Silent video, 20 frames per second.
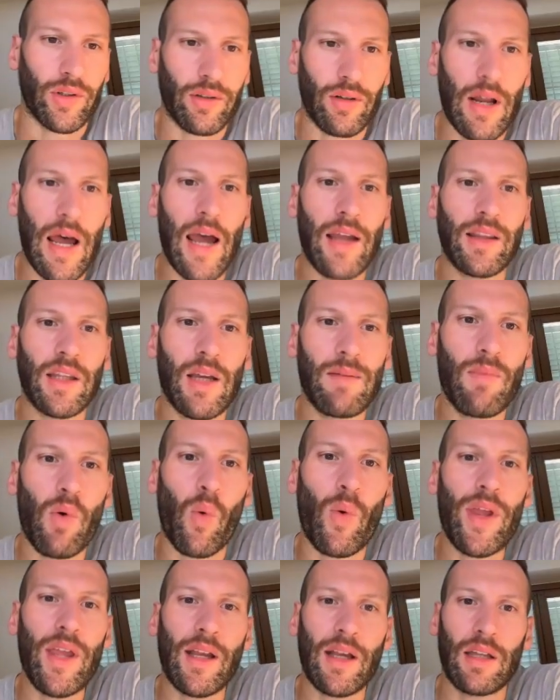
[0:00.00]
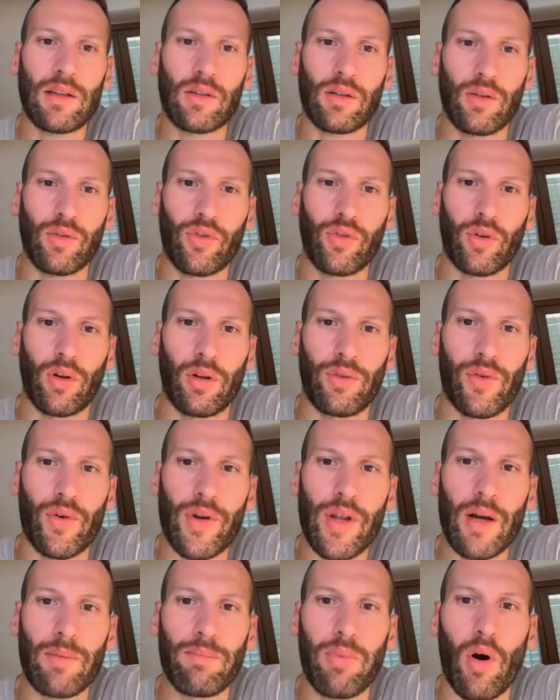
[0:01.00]
an item, we can consult the
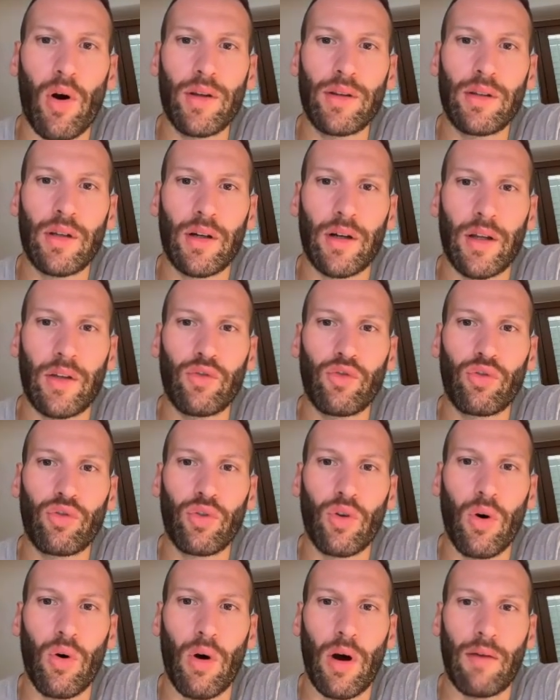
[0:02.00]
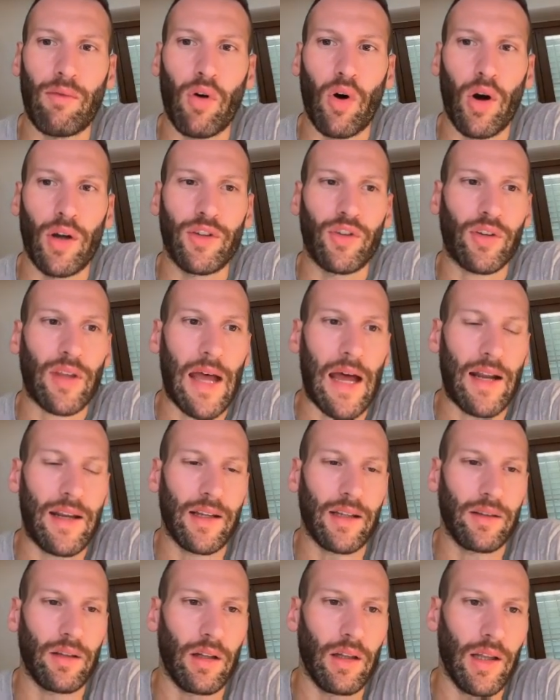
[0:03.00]
rear pointer and so avoid
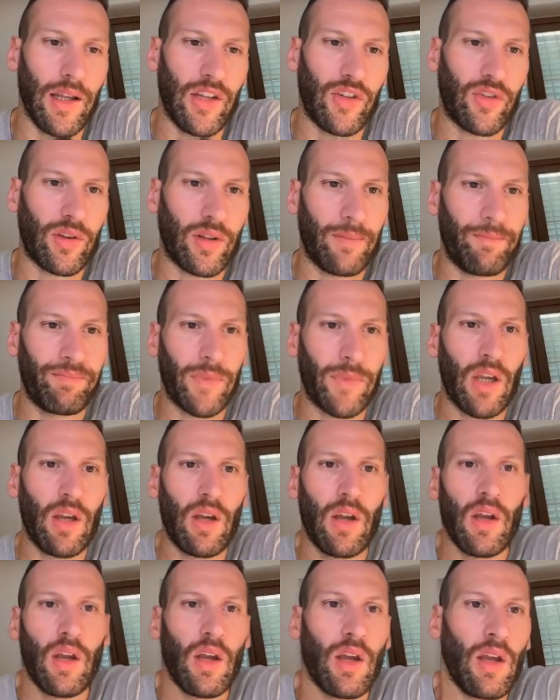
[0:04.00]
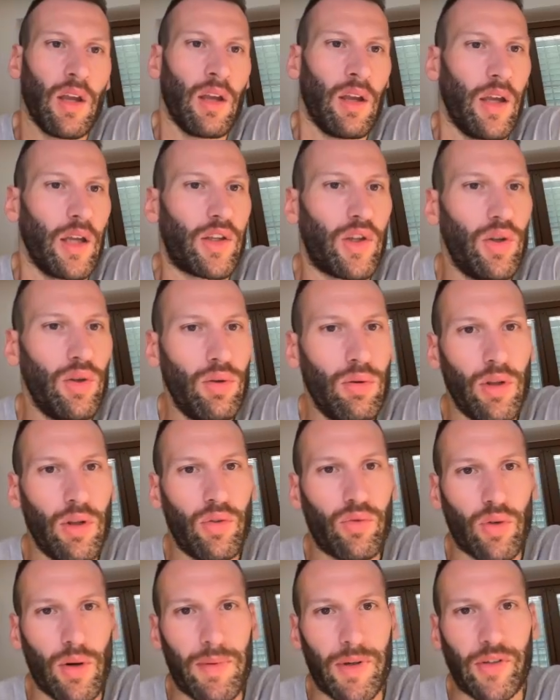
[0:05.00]
scanning the list. A queue
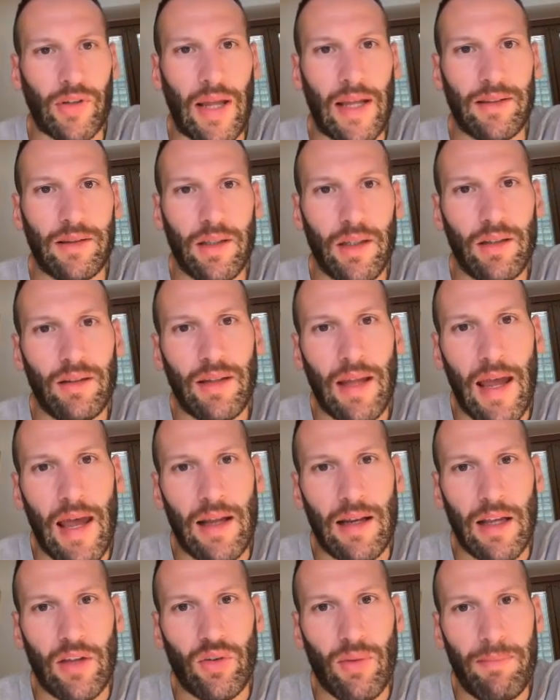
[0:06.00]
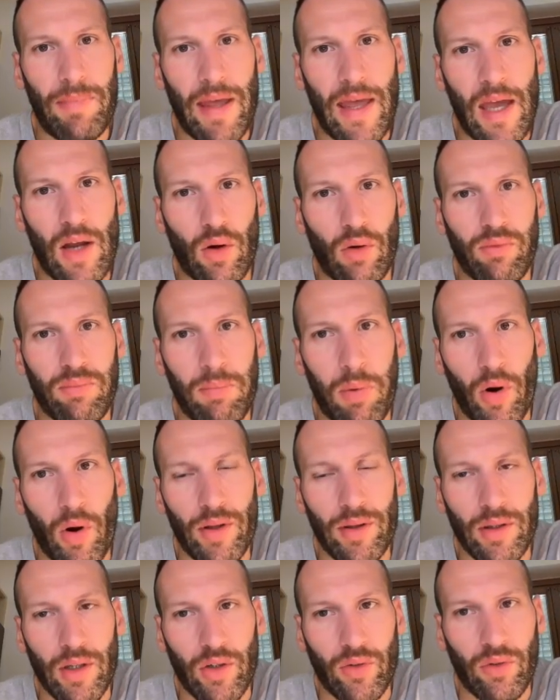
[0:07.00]
is represented then as a pair of
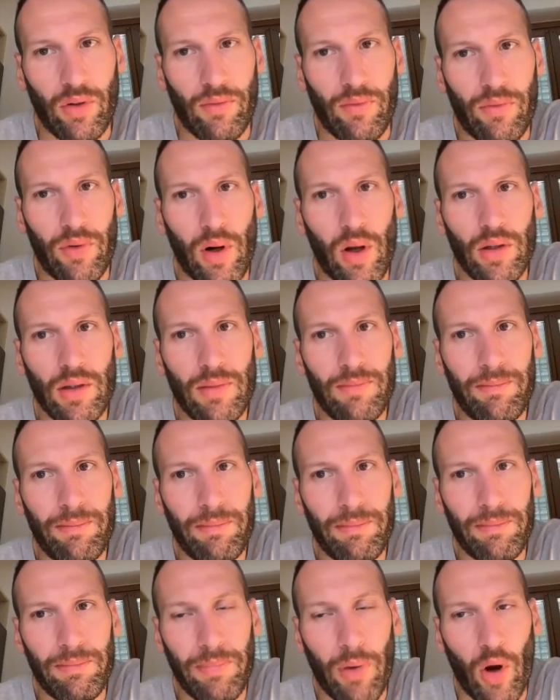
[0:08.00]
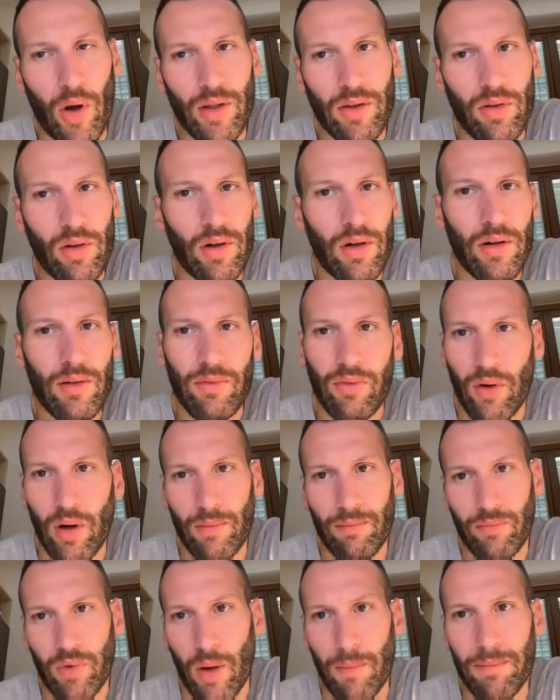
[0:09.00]
pointers, front pointer
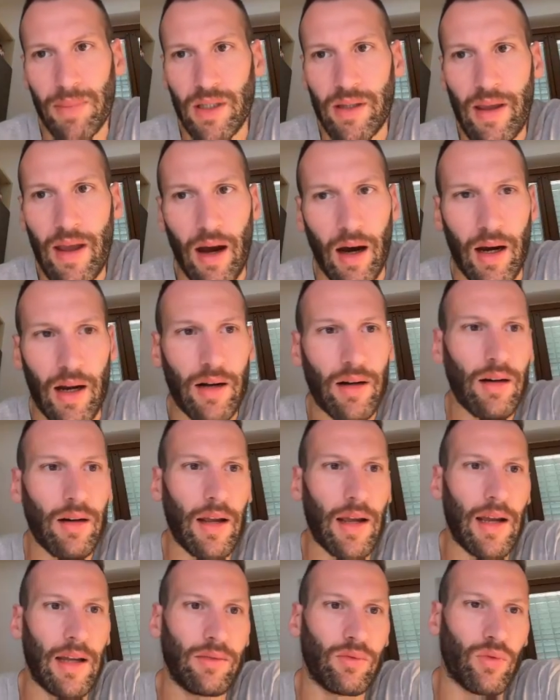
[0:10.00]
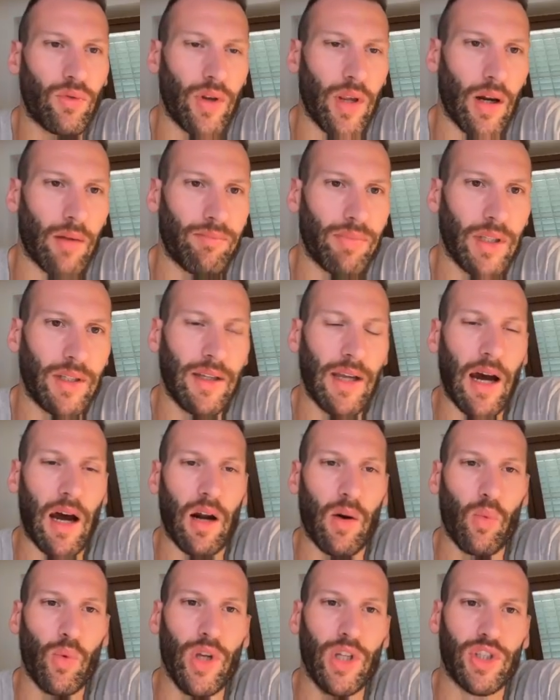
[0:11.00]
from PTR and rear
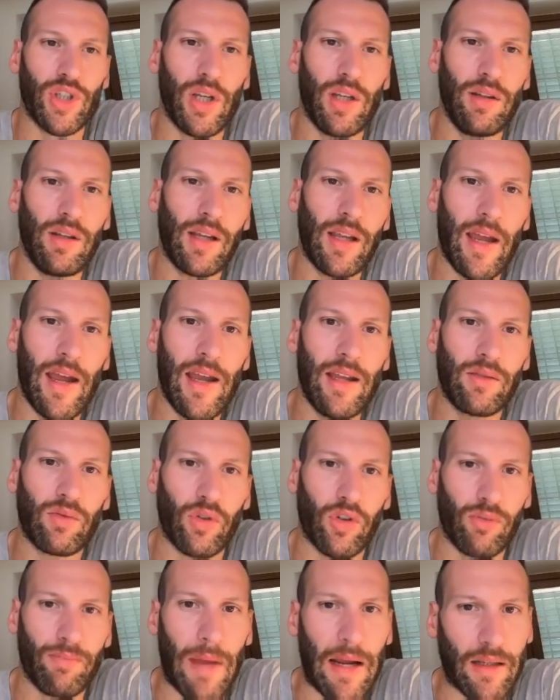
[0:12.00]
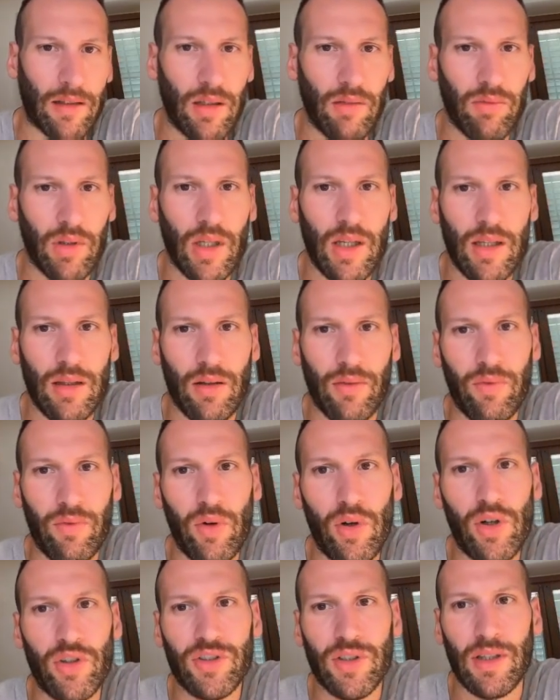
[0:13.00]
PTR, which indicate respectively the
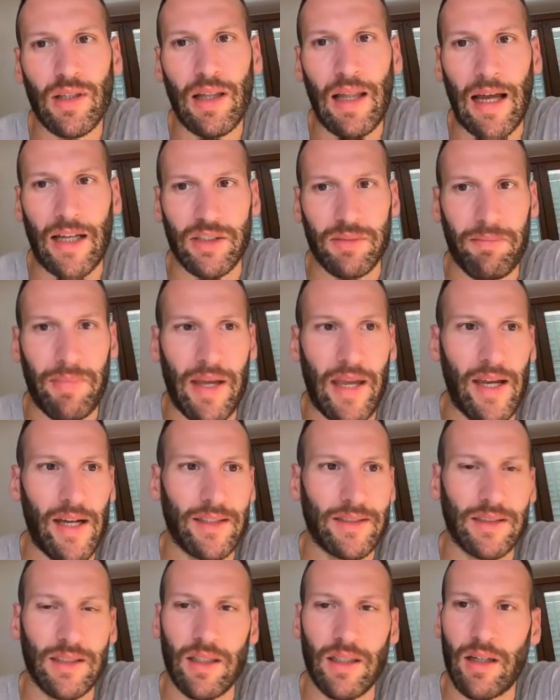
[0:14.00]
first and the last pairs